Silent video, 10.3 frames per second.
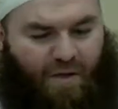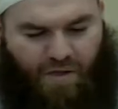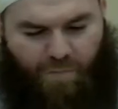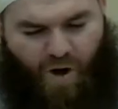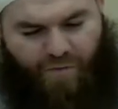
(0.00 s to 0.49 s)

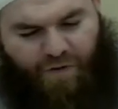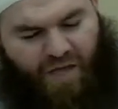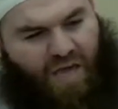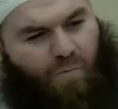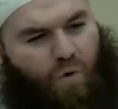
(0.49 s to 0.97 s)
The Prophet
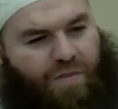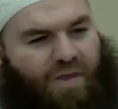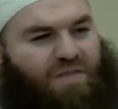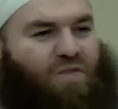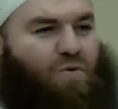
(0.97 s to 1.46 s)
came with
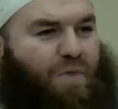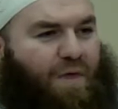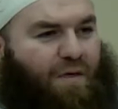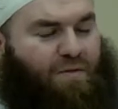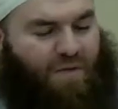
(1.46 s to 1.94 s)
these two
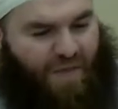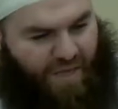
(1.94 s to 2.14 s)
things: